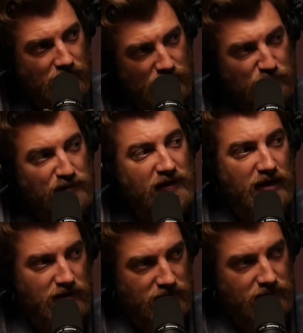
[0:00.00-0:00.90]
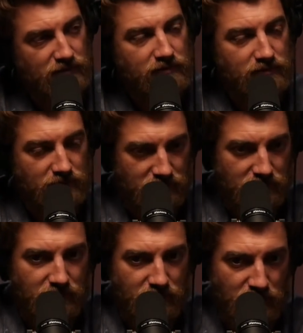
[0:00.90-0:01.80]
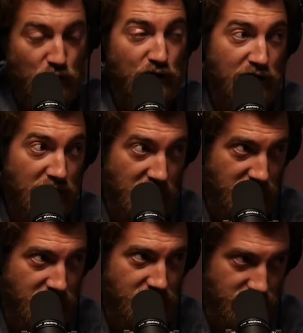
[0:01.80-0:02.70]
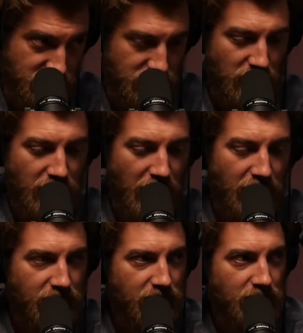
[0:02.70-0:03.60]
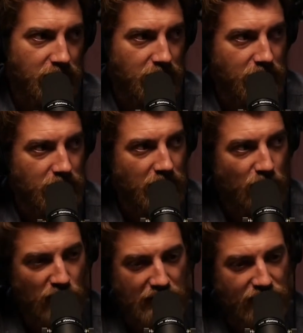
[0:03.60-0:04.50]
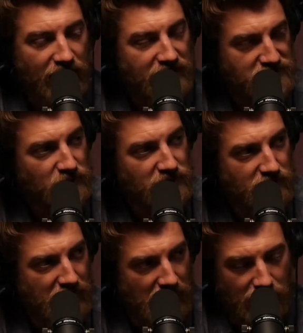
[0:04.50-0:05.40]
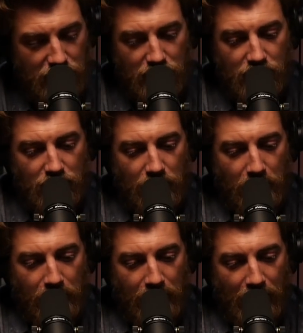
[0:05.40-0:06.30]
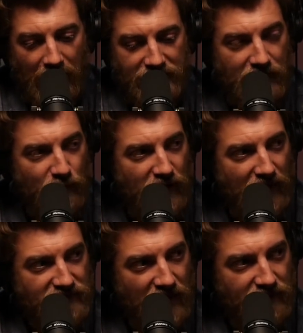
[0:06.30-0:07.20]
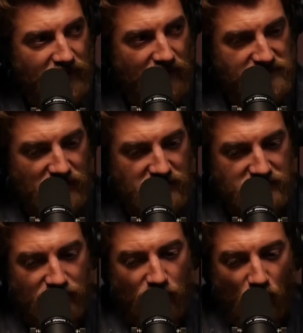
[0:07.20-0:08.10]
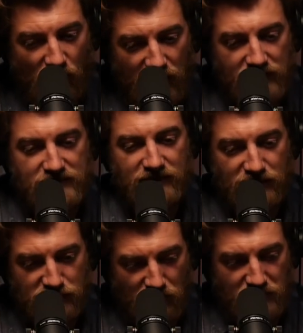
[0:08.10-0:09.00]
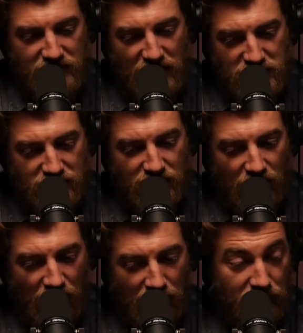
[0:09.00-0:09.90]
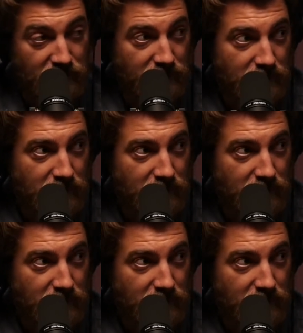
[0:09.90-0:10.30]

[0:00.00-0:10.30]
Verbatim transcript: complete your look, okay? And whatever that's going to be. I think we have to have the conversation of what is the interpretation of